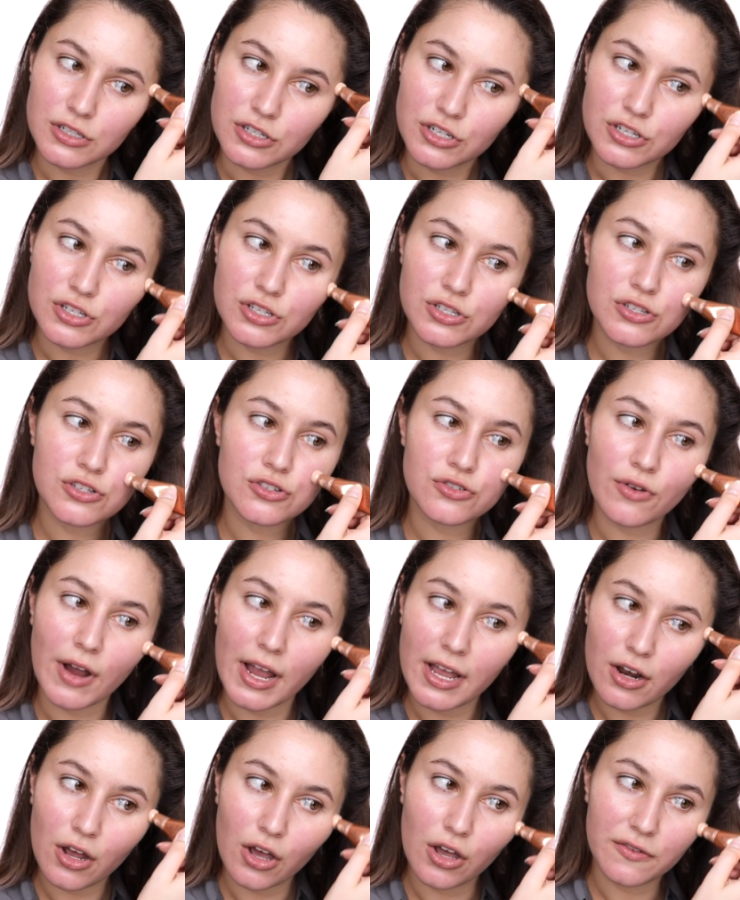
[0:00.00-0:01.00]
So just
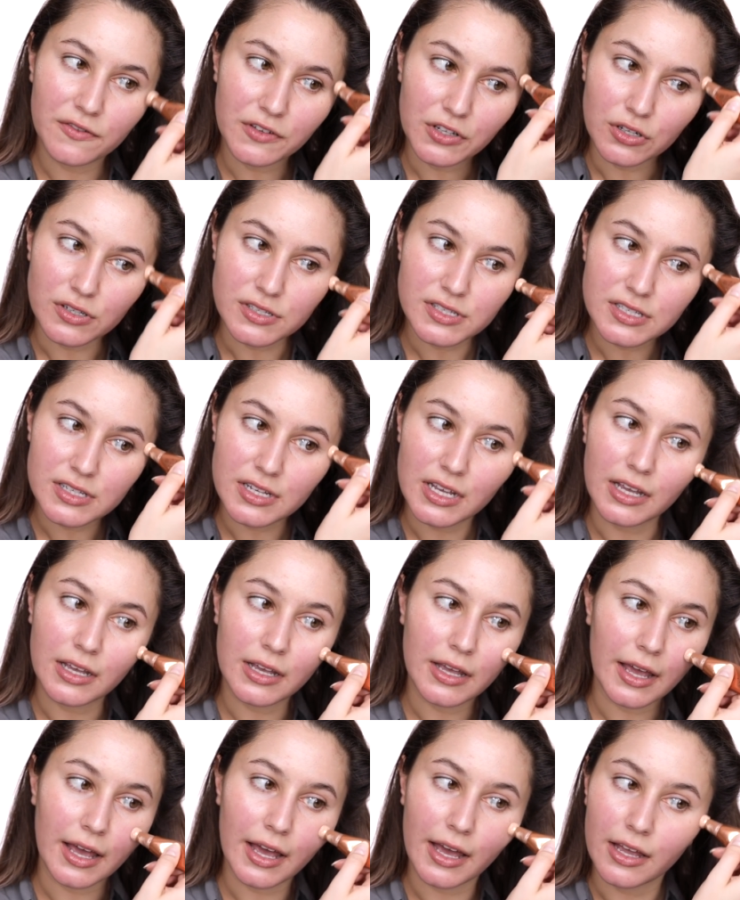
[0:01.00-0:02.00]
straight over your
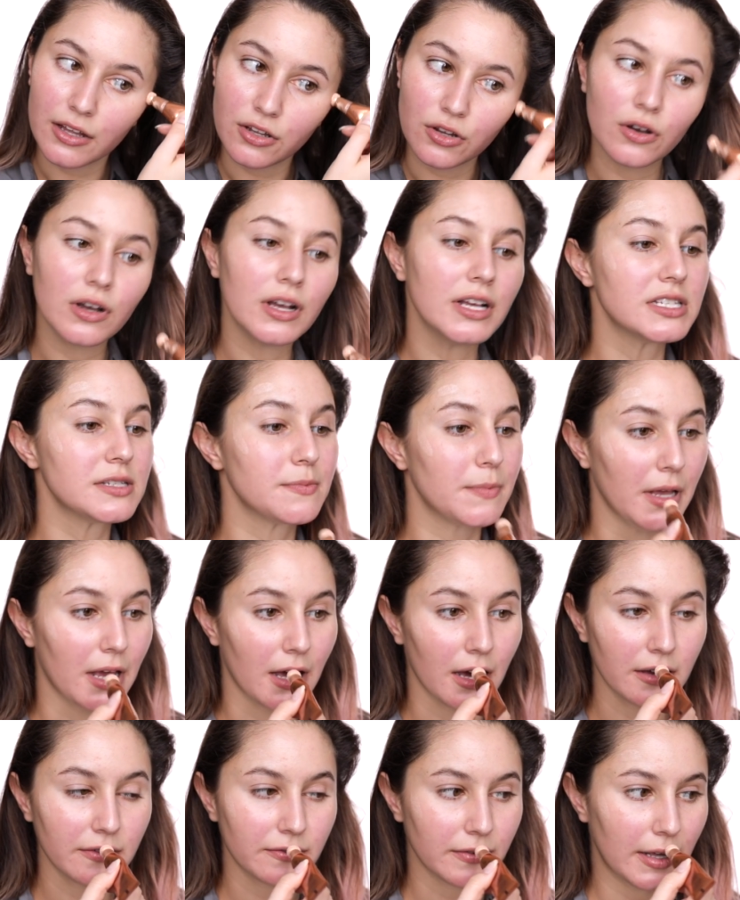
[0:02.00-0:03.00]
skincare and your
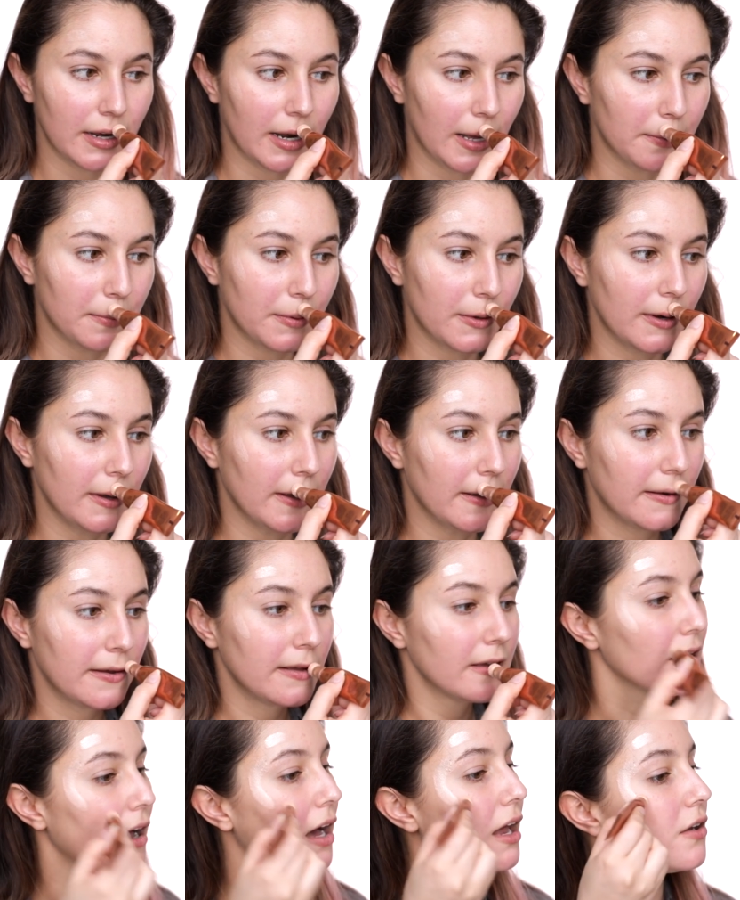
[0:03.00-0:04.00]
SPF, and I put it
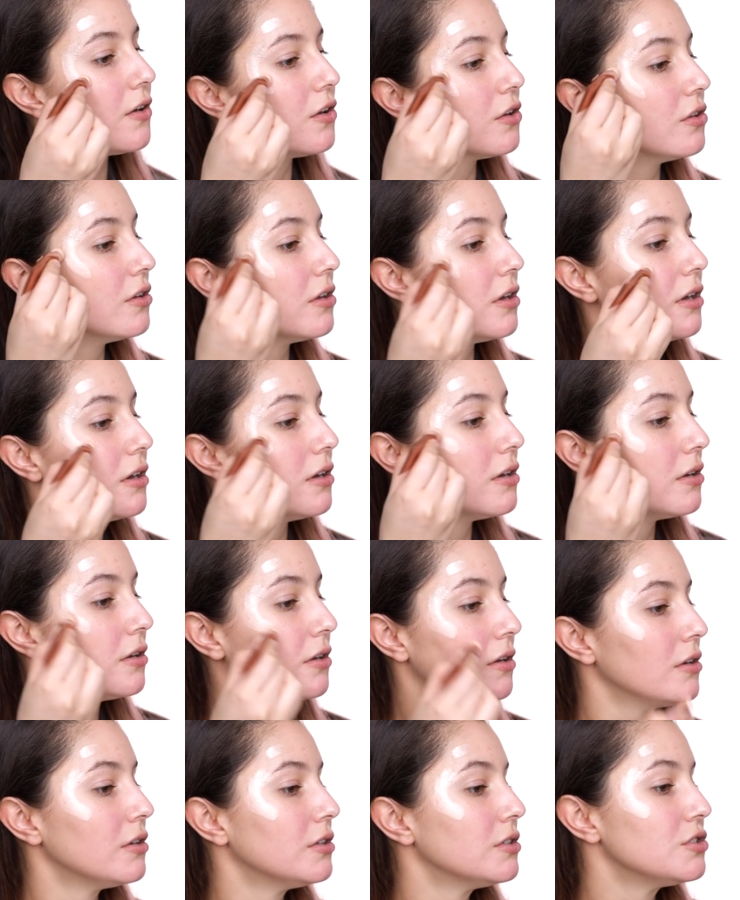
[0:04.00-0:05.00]
kind of on the
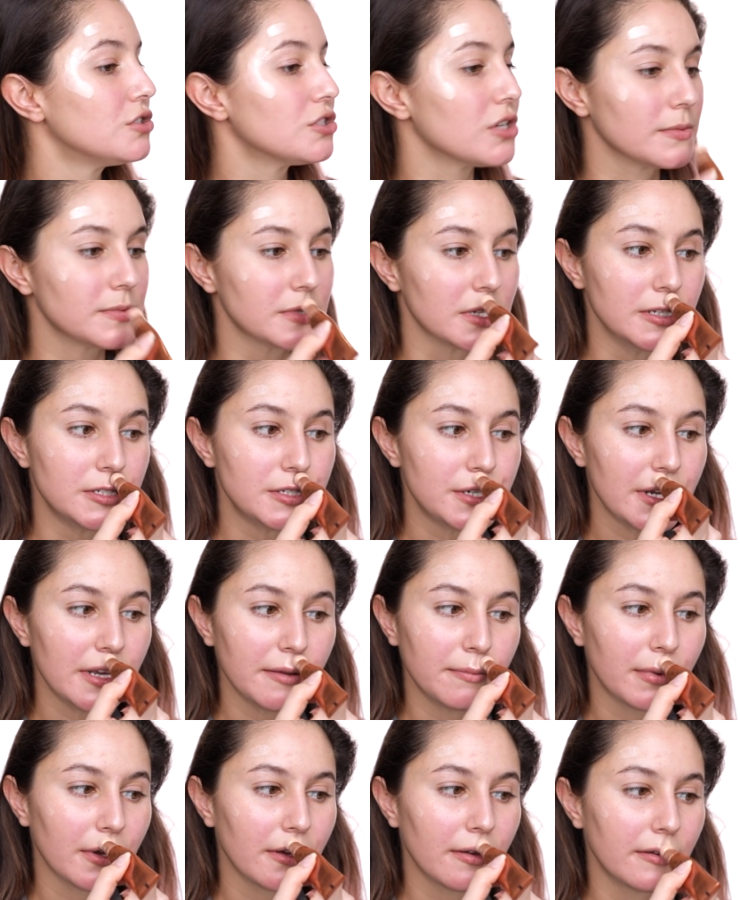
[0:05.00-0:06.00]
tops of the
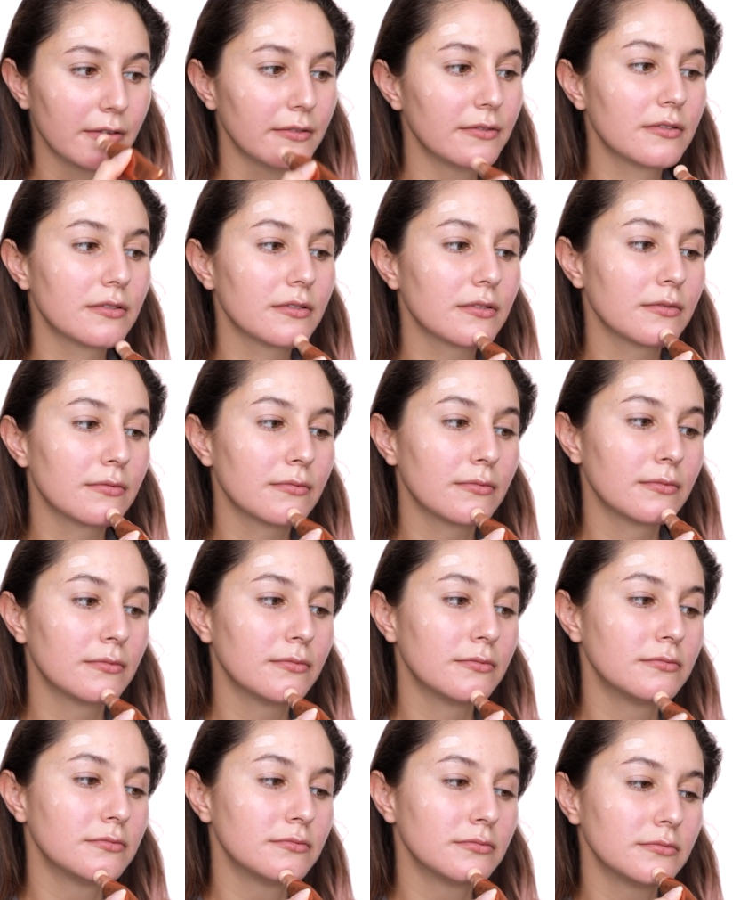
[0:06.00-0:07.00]
cheekbones,
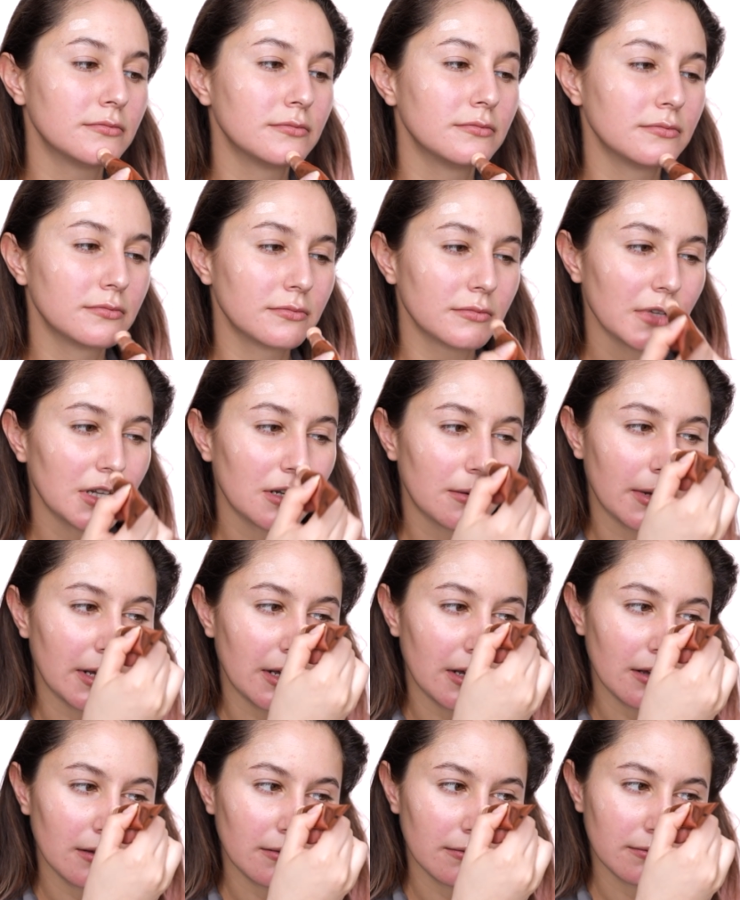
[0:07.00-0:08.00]
a little bit
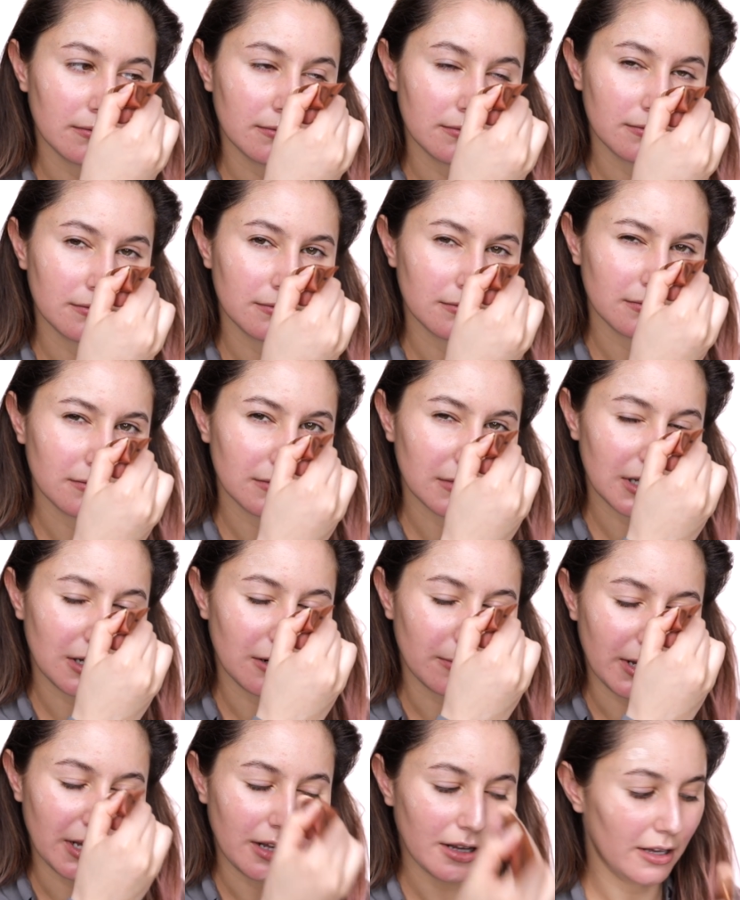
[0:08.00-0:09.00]
here, a
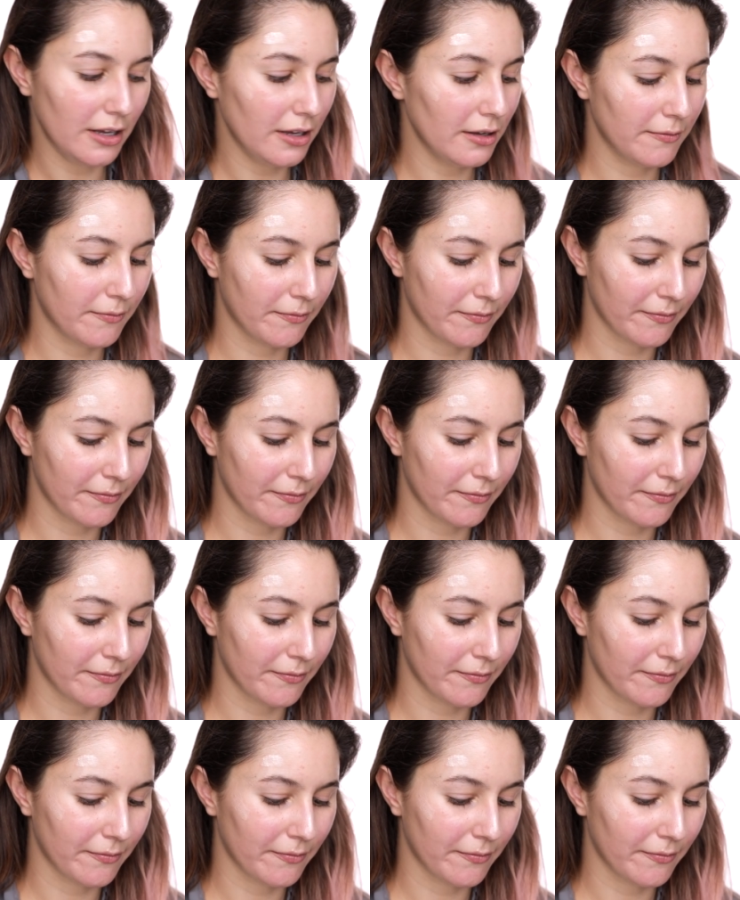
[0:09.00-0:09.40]
little bit here.